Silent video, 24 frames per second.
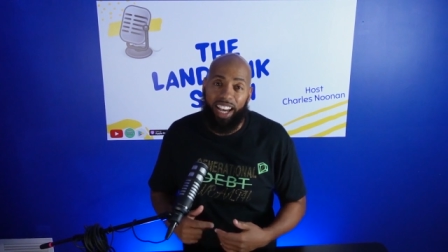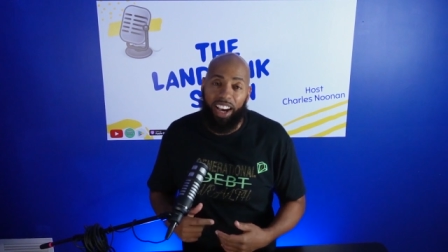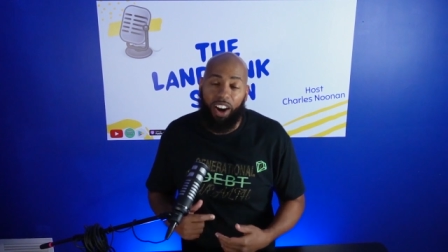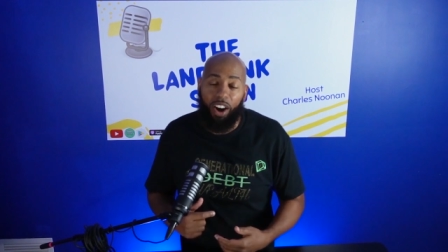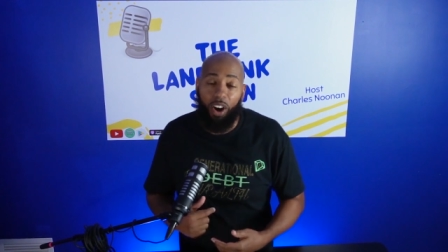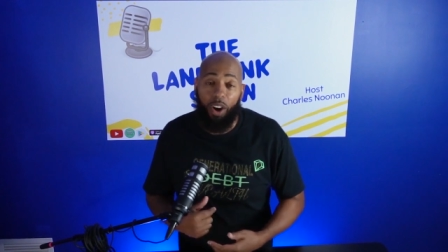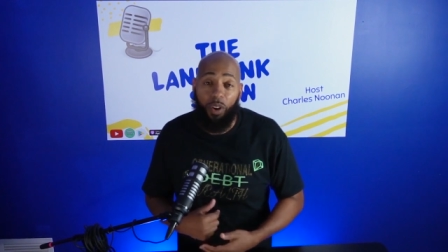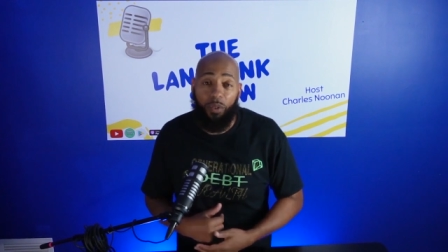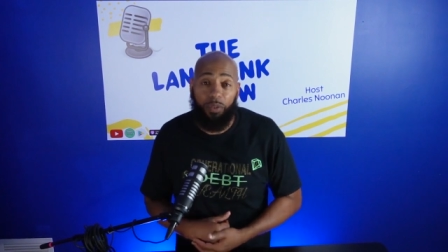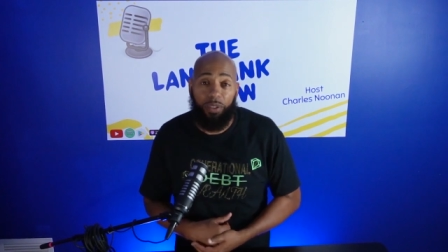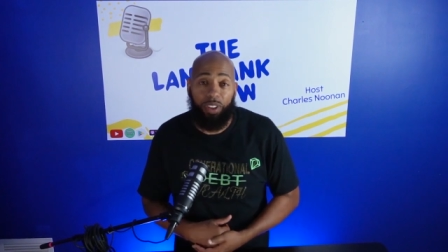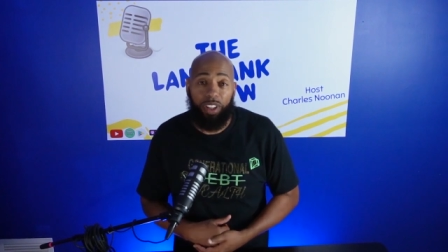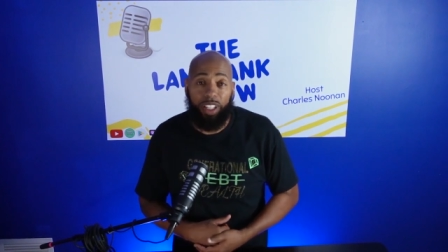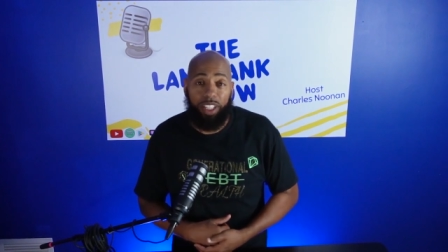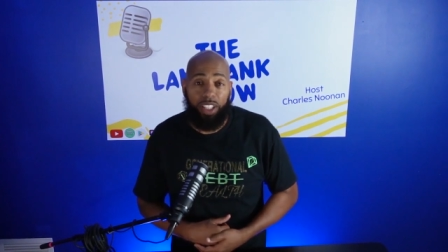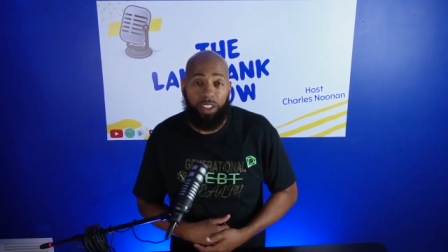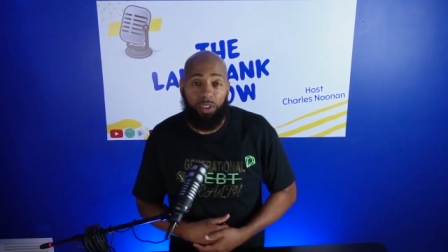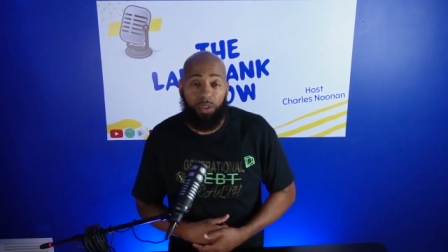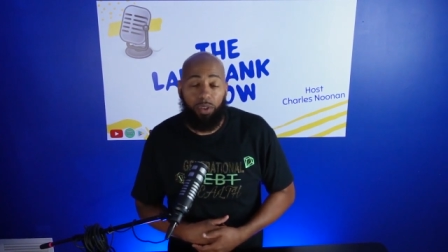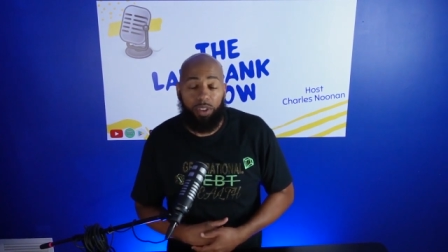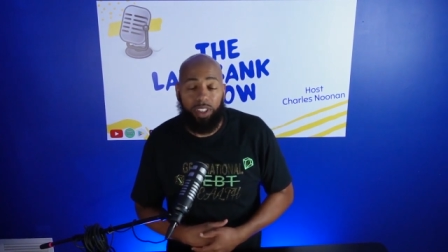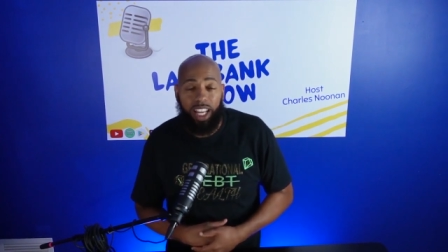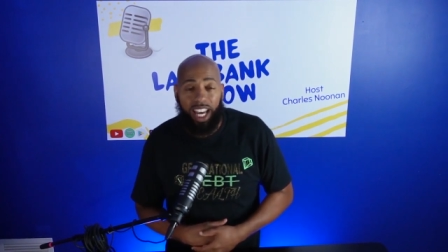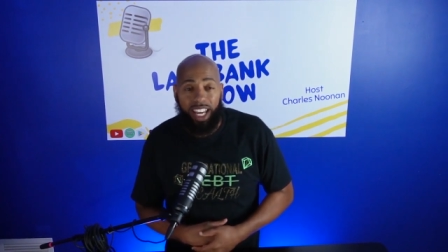Hopefully,
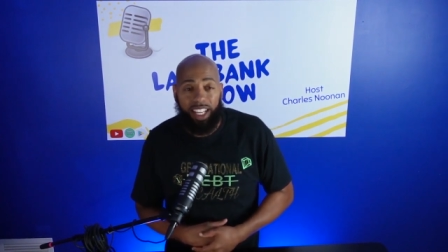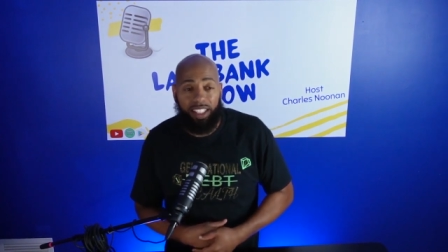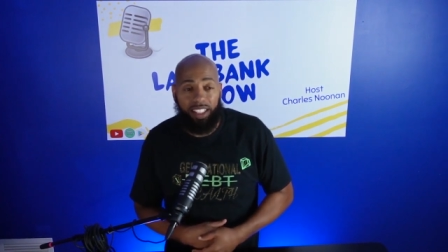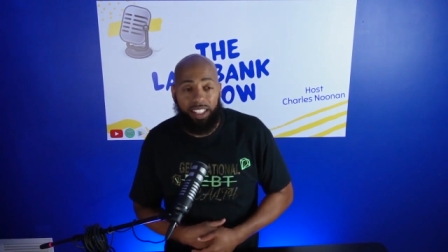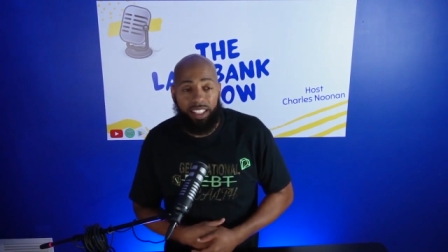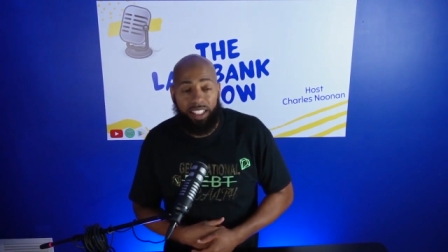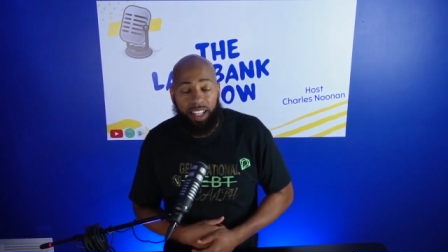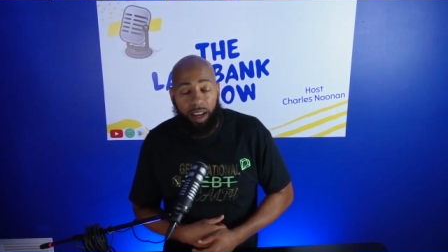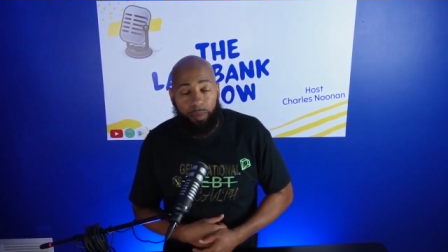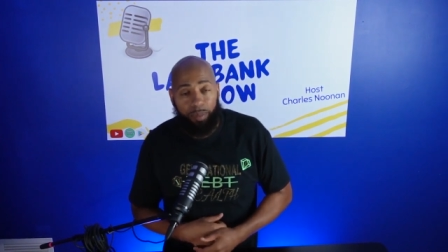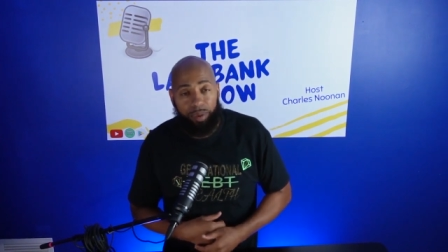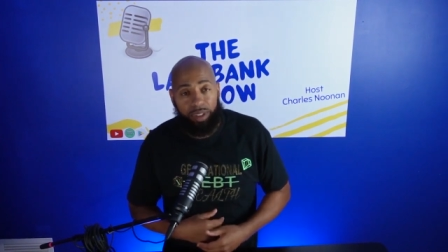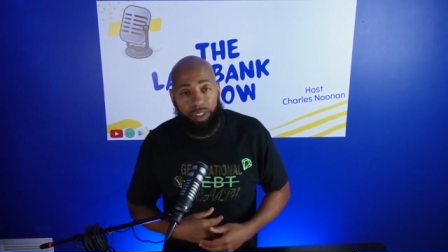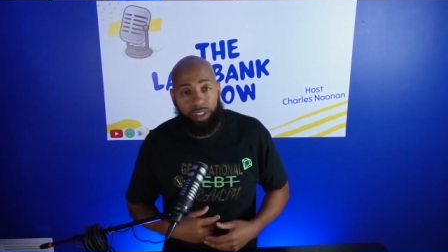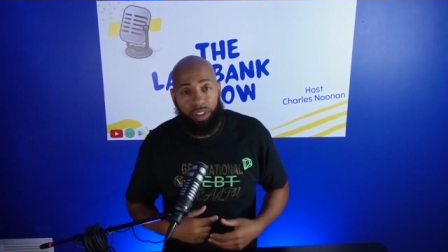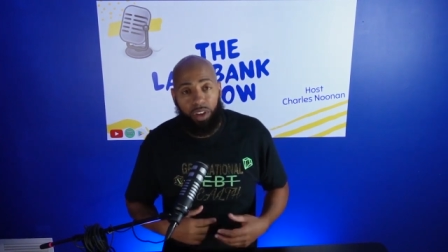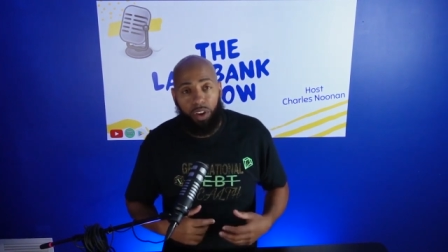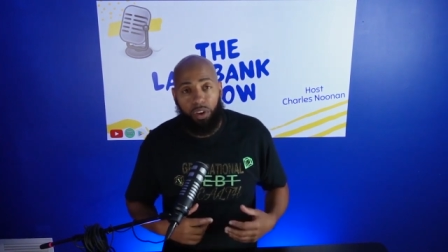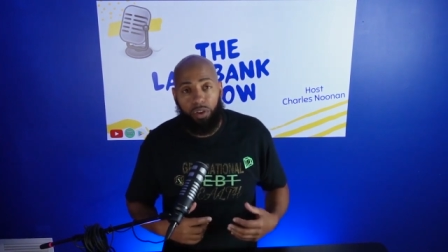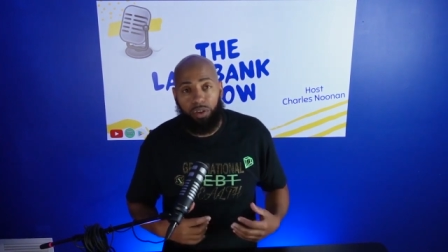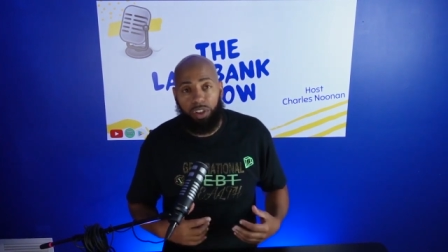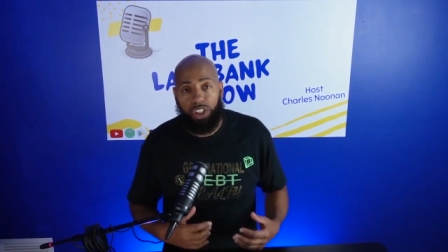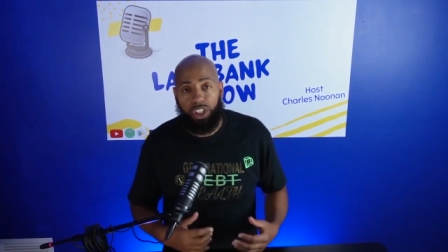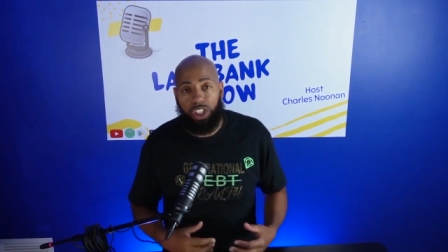you like this
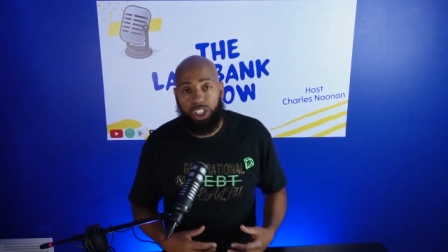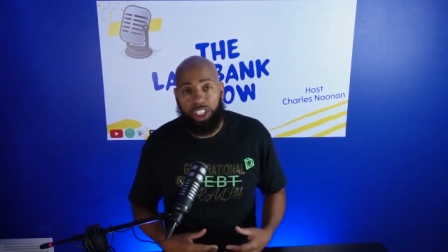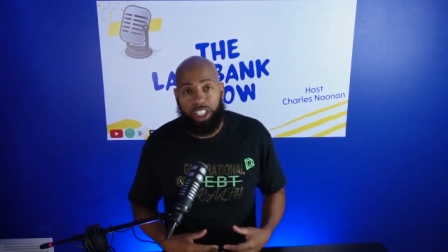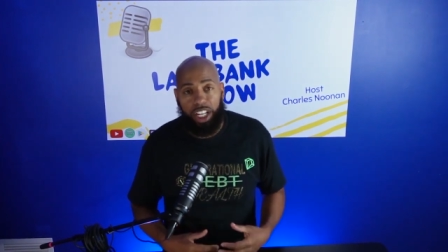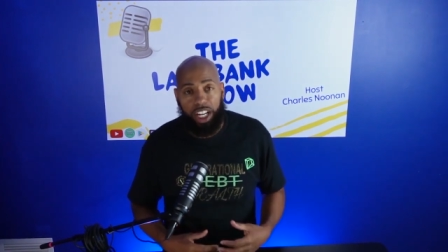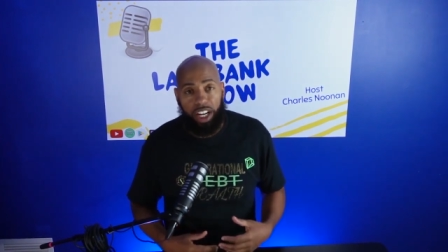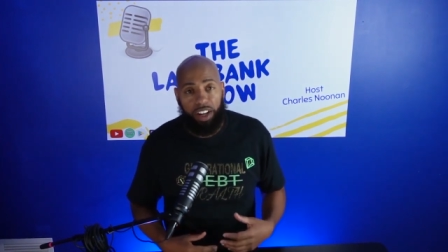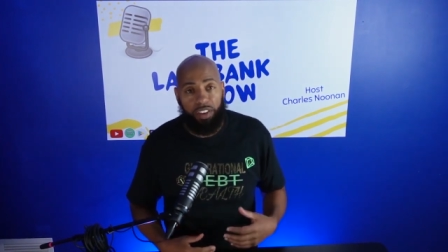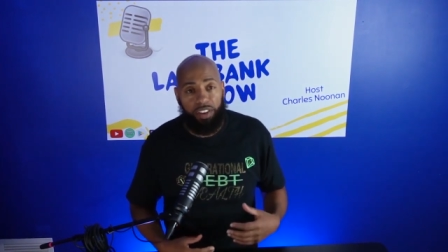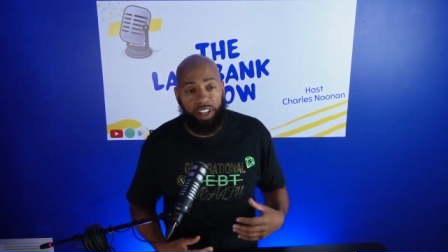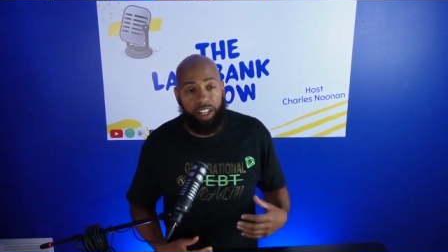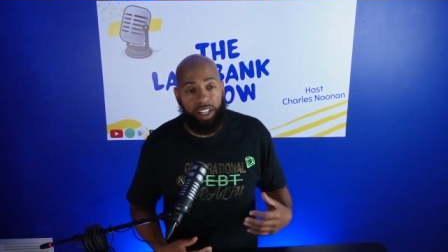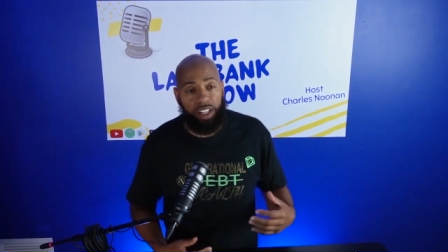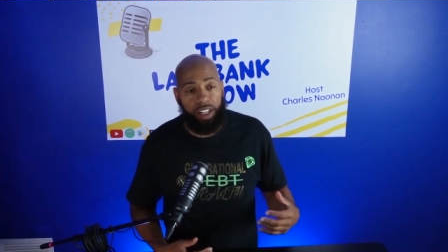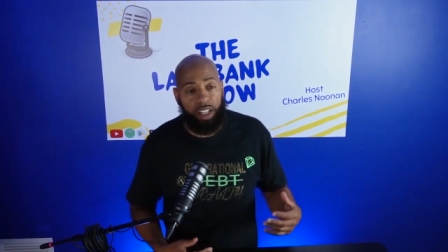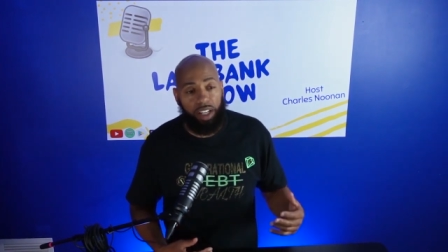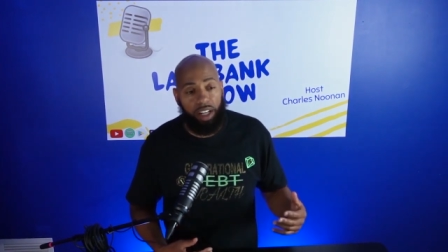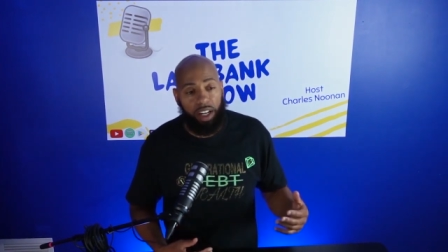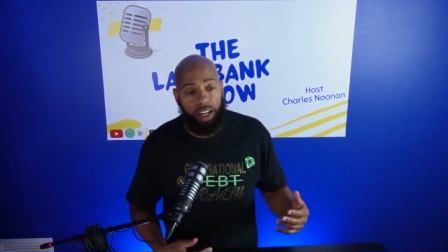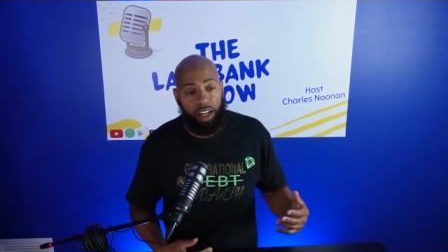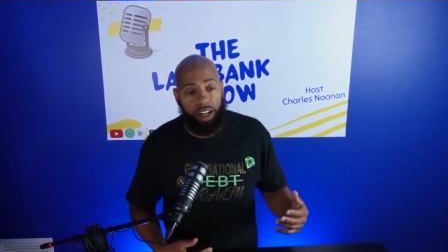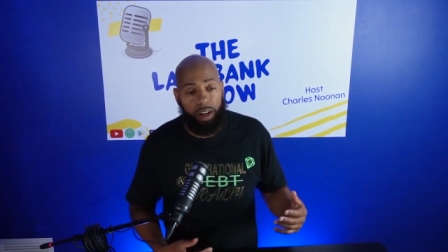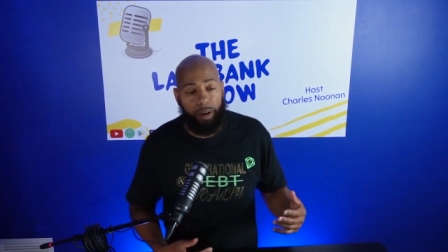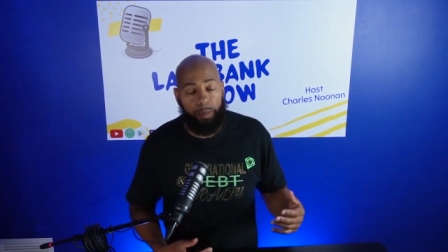episode, share it,
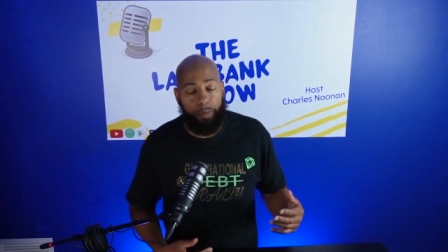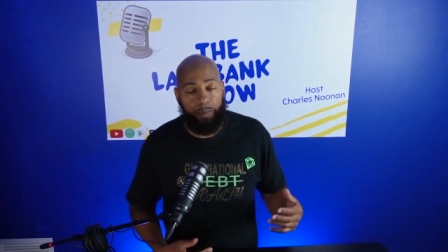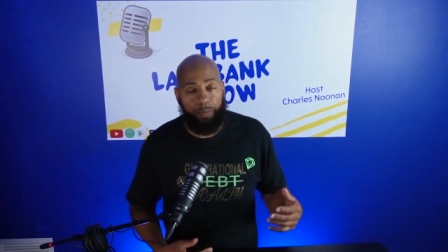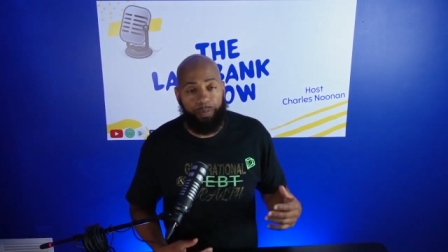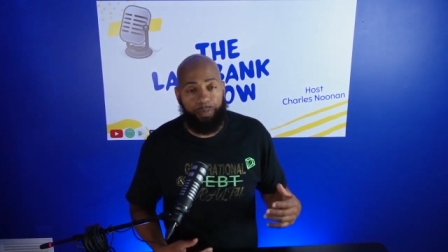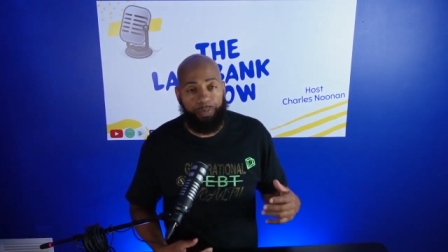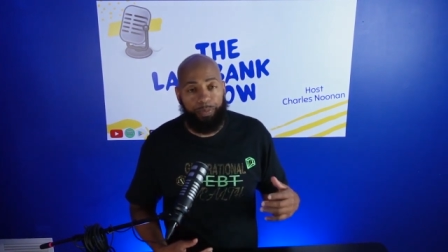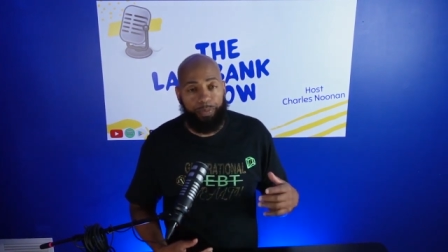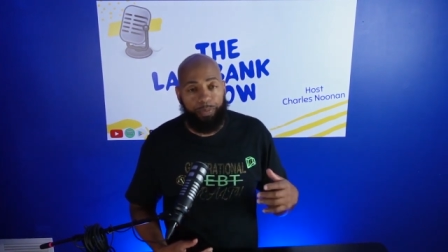um,